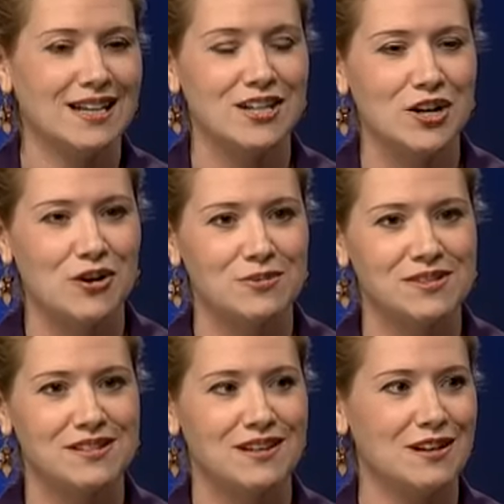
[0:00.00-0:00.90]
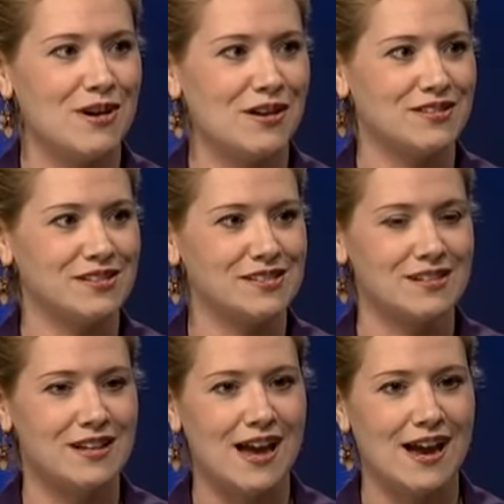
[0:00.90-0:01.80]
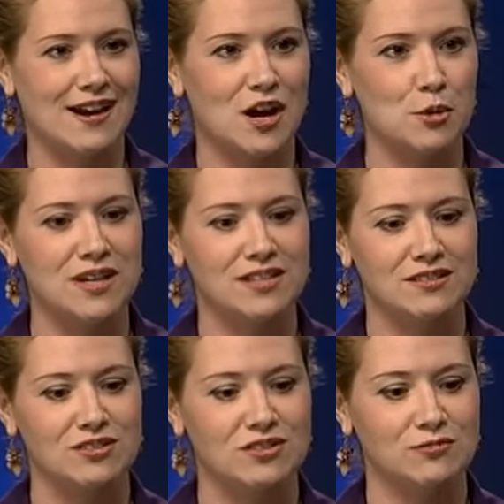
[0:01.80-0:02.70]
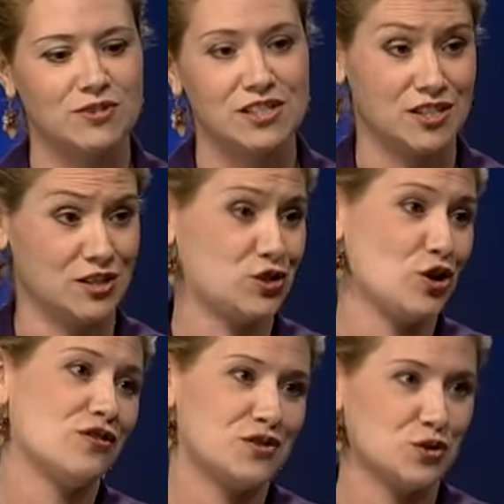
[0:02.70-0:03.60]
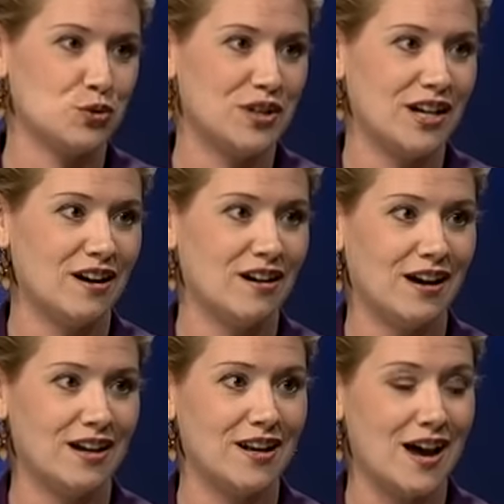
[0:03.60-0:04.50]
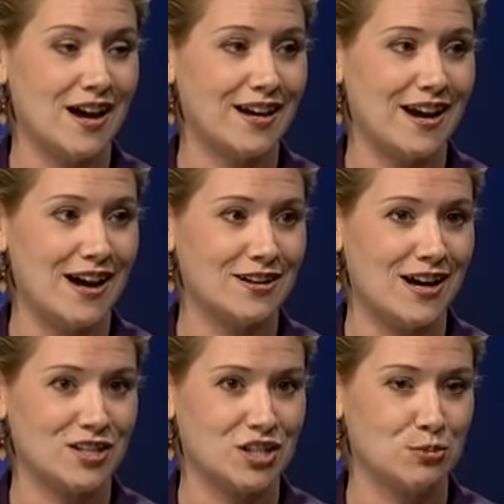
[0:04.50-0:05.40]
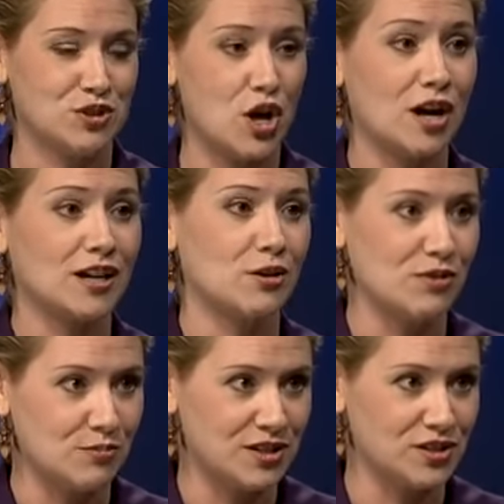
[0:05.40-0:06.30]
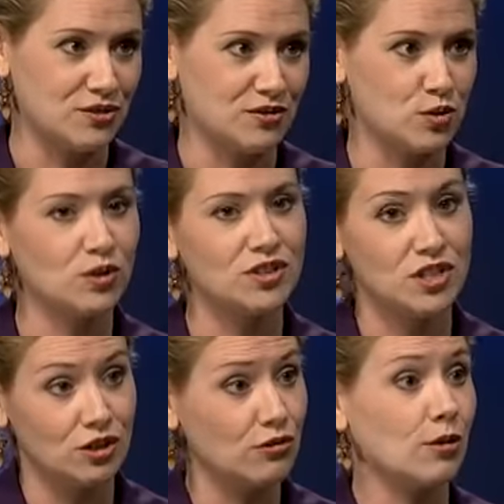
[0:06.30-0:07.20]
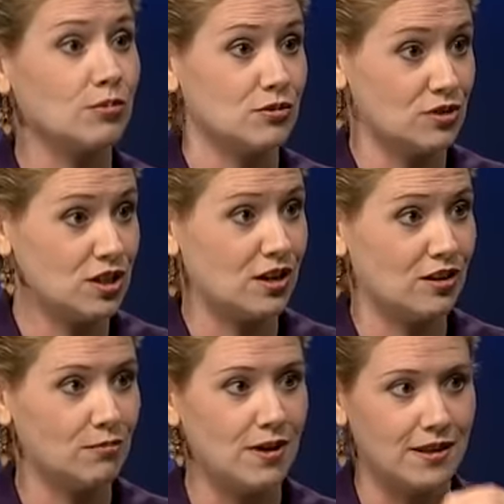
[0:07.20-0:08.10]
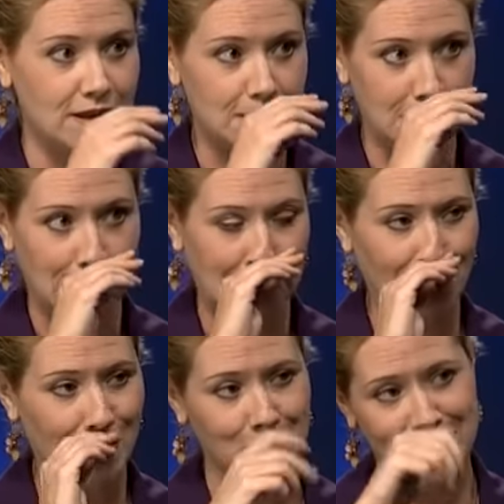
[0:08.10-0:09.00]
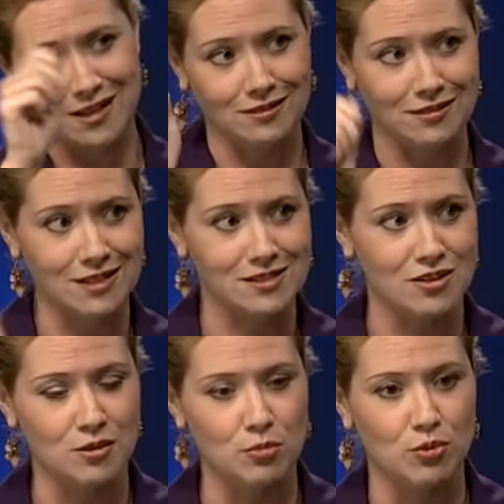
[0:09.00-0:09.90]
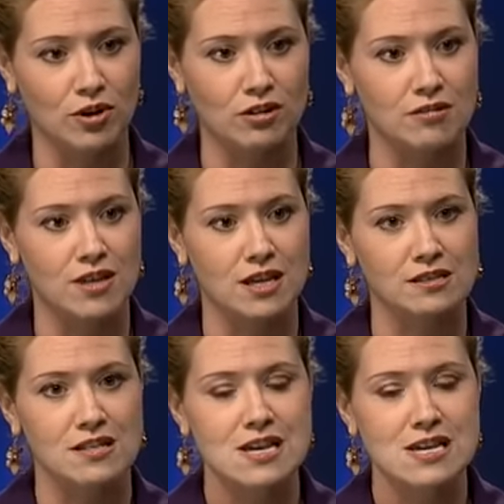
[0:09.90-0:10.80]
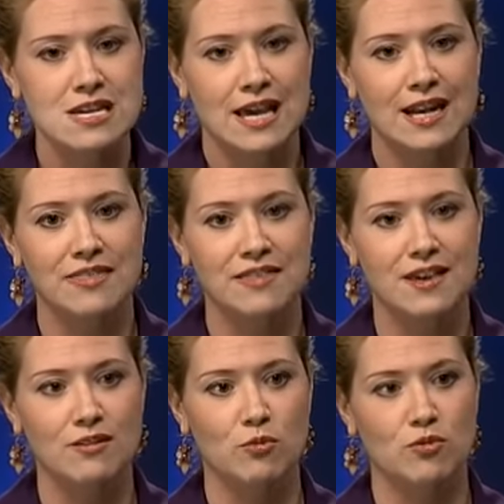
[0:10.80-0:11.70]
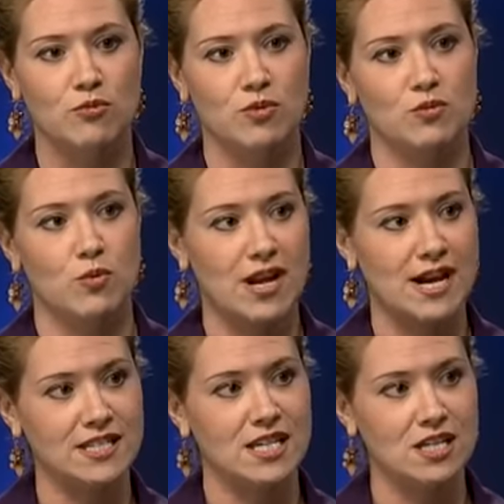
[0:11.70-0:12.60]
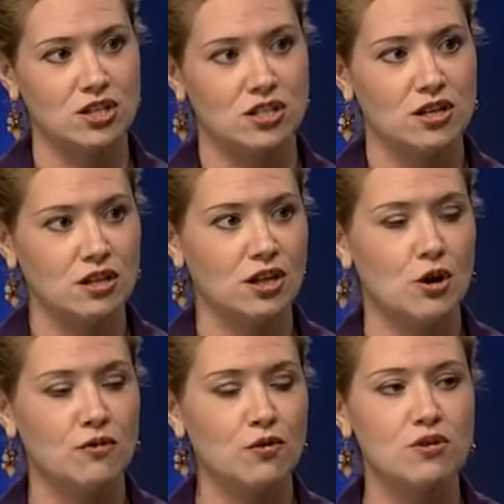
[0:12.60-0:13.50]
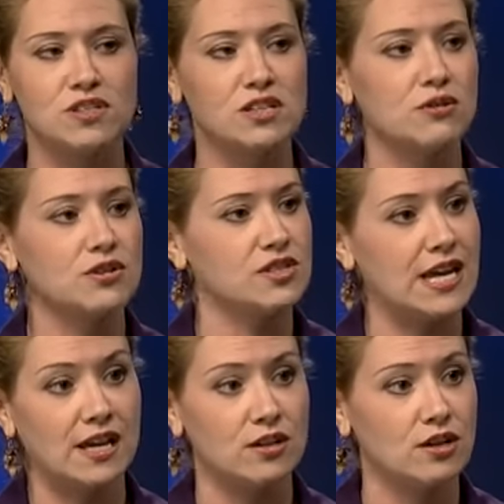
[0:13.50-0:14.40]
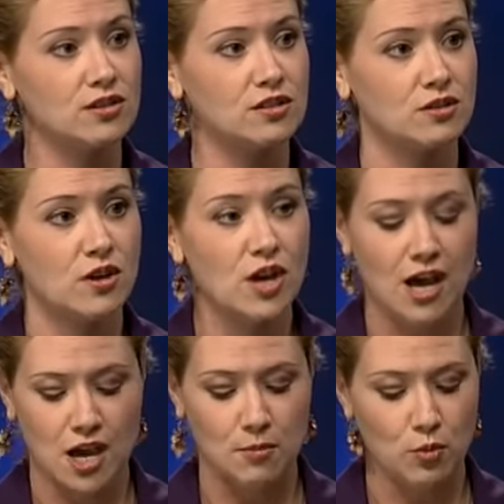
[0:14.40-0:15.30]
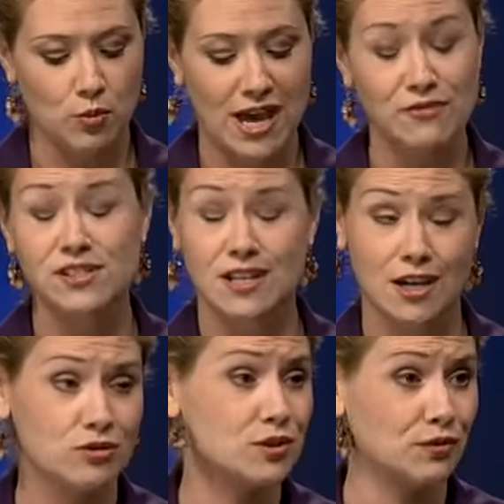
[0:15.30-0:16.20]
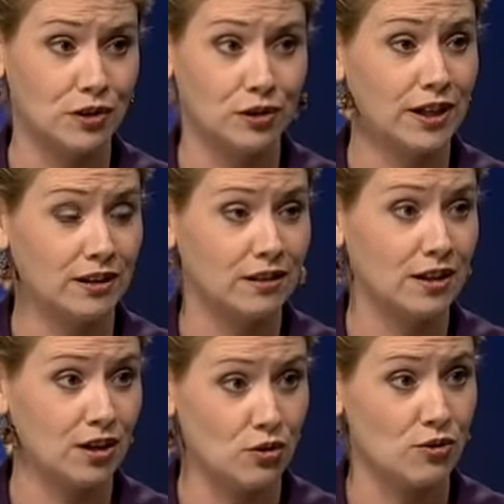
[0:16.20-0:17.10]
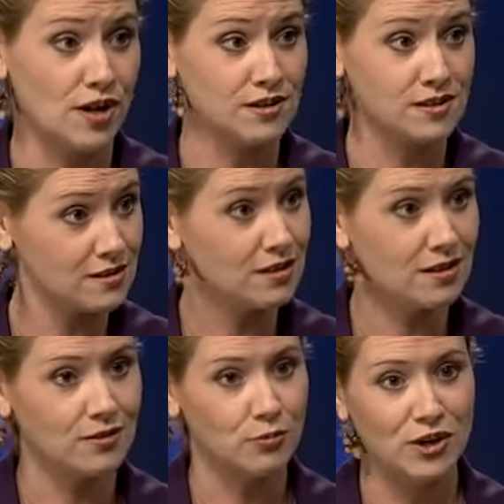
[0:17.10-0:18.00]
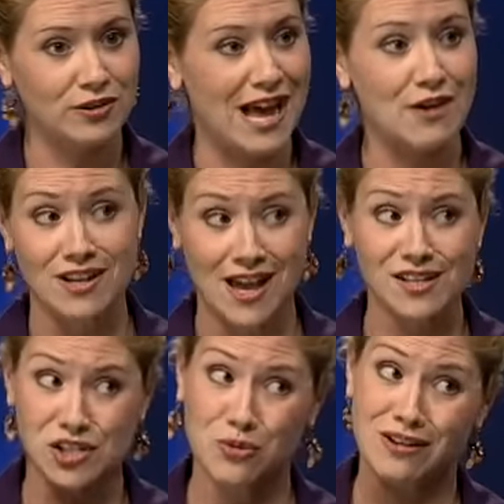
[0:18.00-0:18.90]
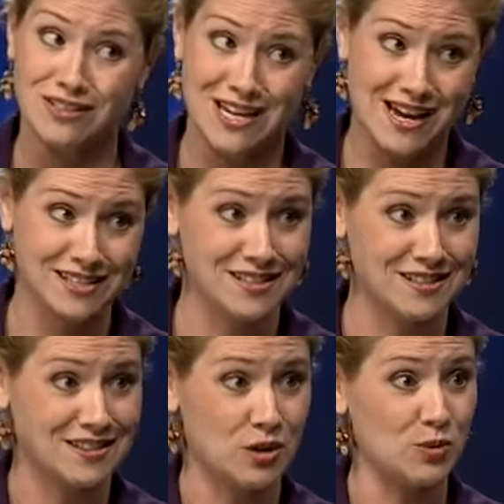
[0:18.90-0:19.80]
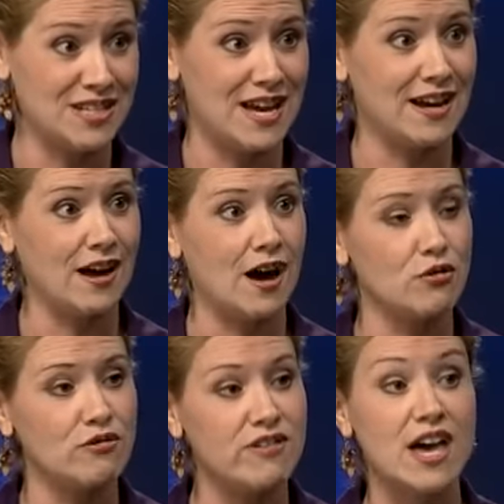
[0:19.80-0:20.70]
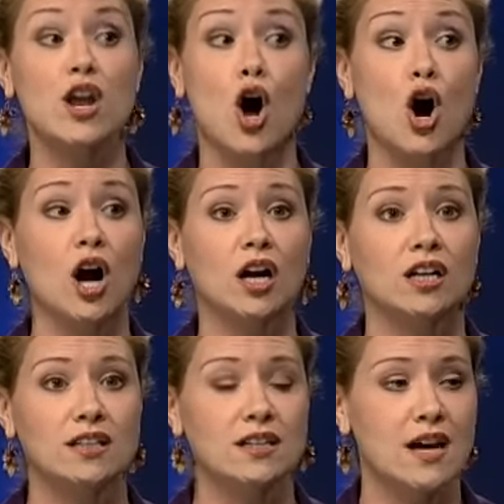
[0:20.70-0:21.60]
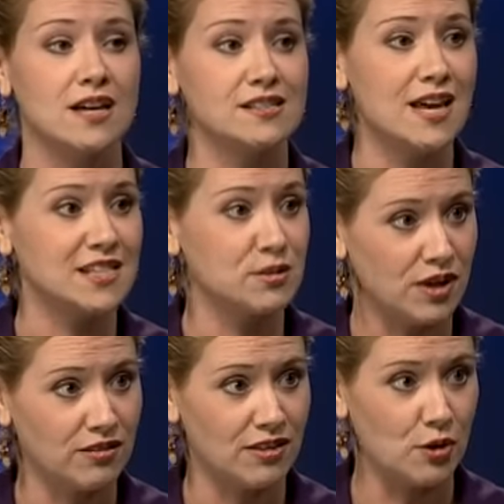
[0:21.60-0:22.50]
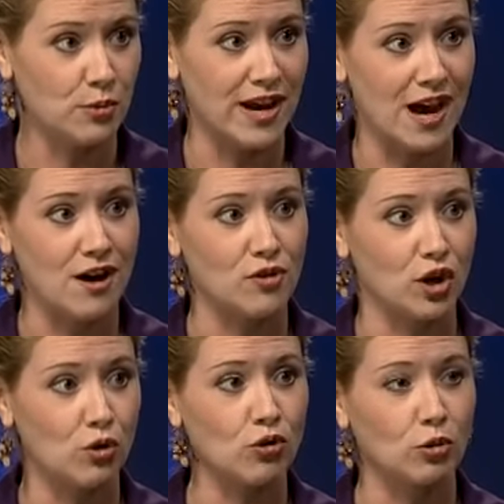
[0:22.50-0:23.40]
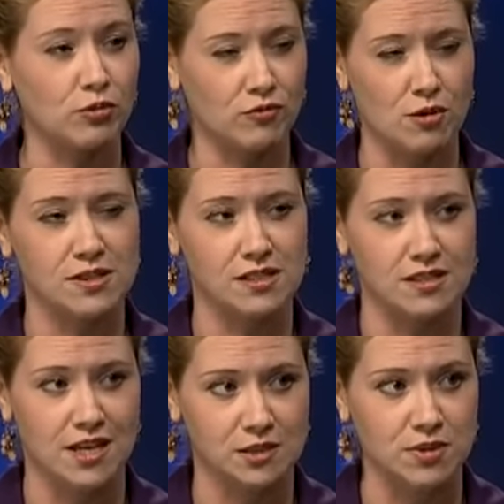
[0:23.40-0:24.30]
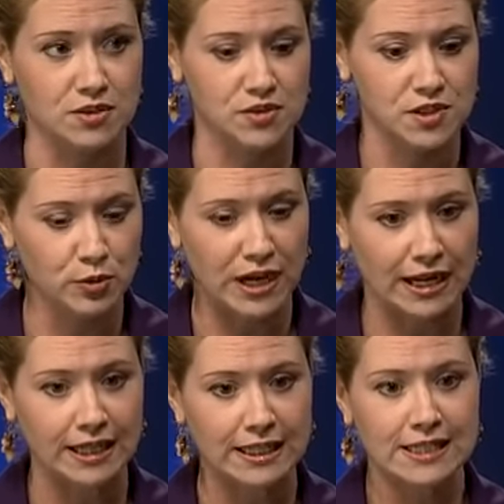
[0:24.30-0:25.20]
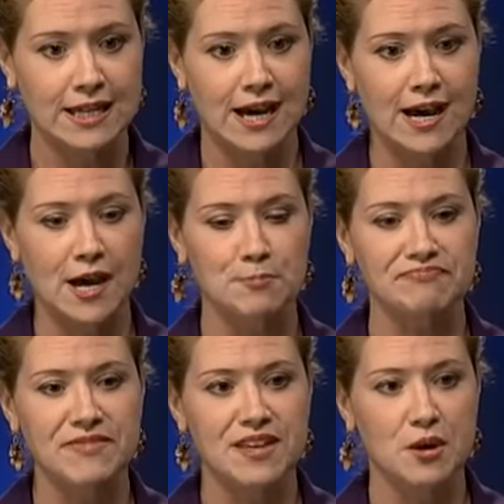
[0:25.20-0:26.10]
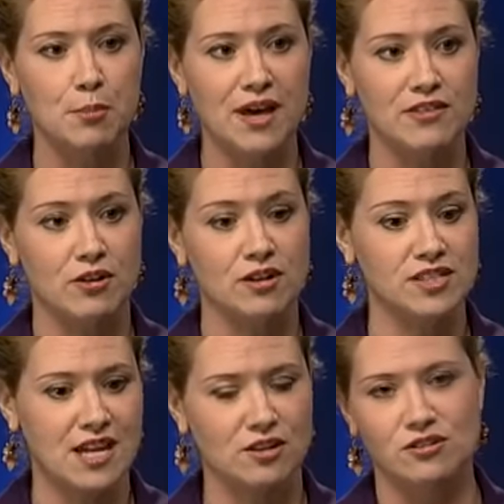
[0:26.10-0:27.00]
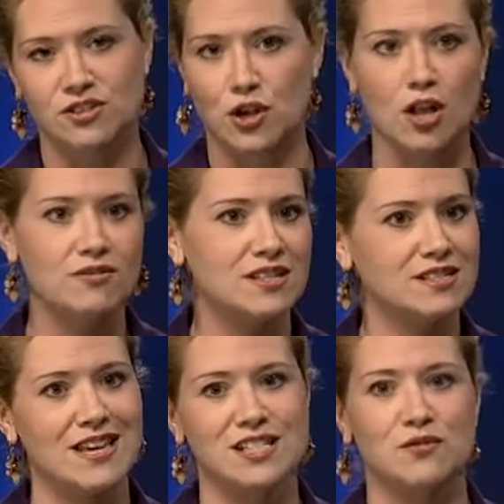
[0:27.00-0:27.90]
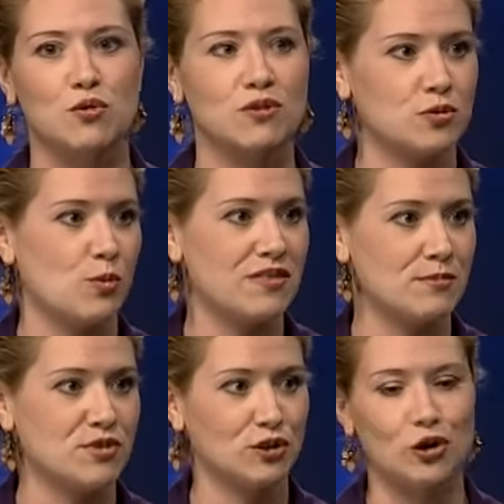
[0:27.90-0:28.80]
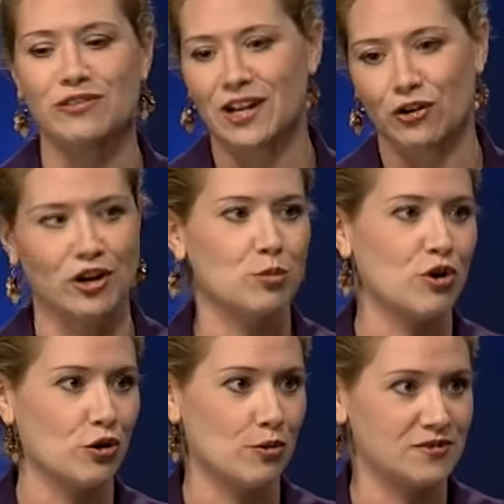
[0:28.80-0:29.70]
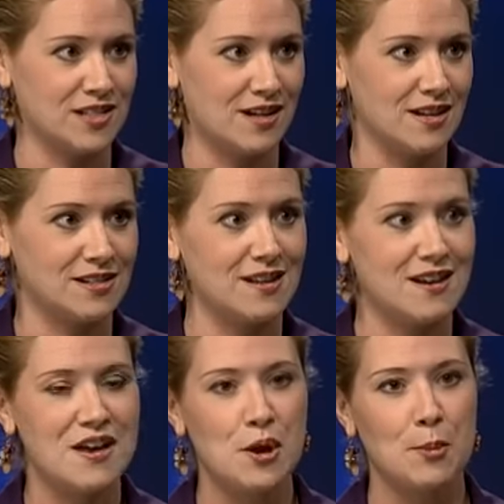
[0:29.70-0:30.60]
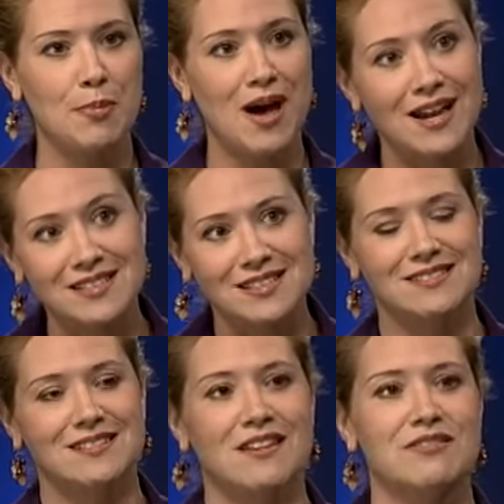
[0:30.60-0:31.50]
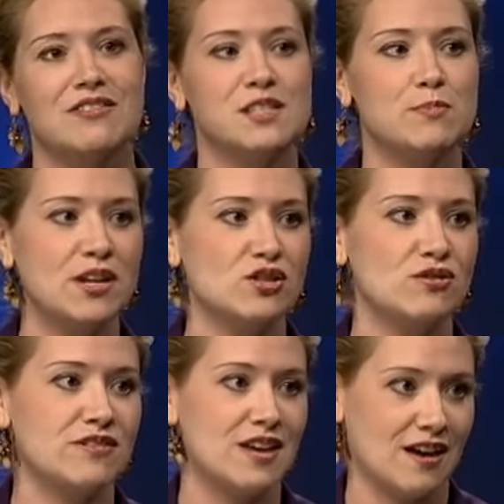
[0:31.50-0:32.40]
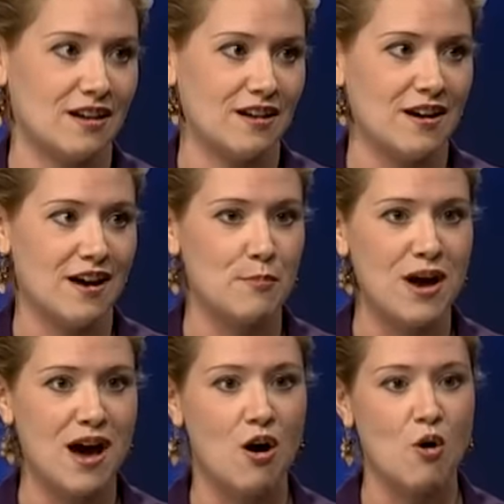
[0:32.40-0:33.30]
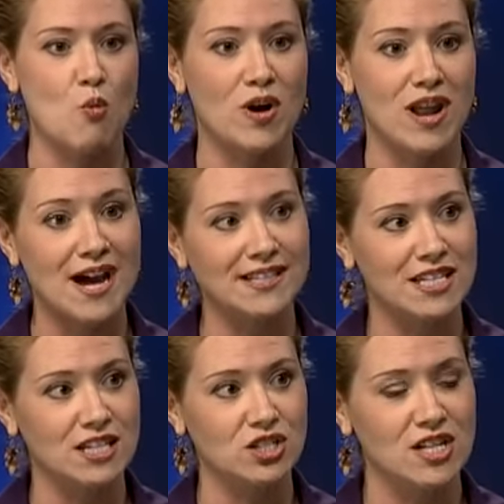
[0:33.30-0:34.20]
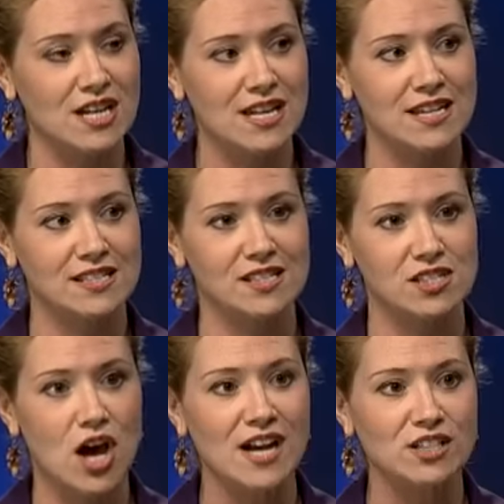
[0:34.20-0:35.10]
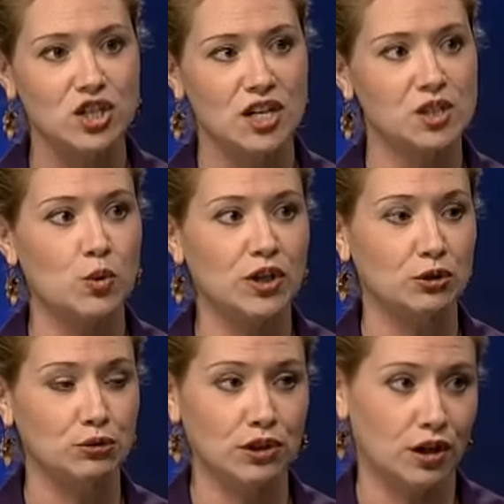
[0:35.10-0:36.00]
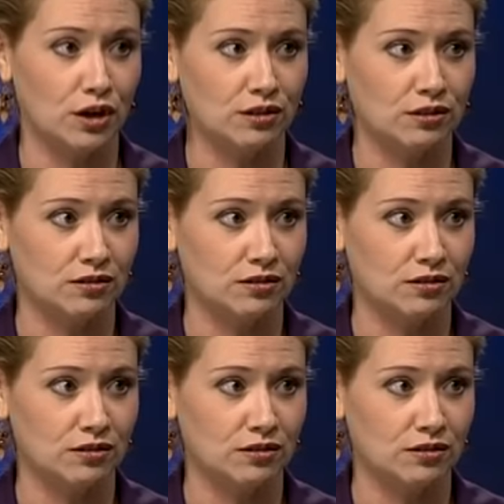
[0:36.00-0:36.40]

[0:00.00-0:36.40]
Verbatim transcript: You know, I was thinking about this today, um, in since the start of the school year, and I actually was talking with my students, what do you hope to achieve by the end of the year? we were making lists on the board and things. And I think with what I teach, you know, of course there are standards. Um, we have standards of learning in chorus. Mm -hmm. We don't have an SOL test that we take other than our assessment that we have, our choral performance assessment in the spring. Um, but there are standards and all these things, of course, we want them to learn that are in our program of studies. Mm -hmm. But the special thing about what I teach is it's not just what you learn,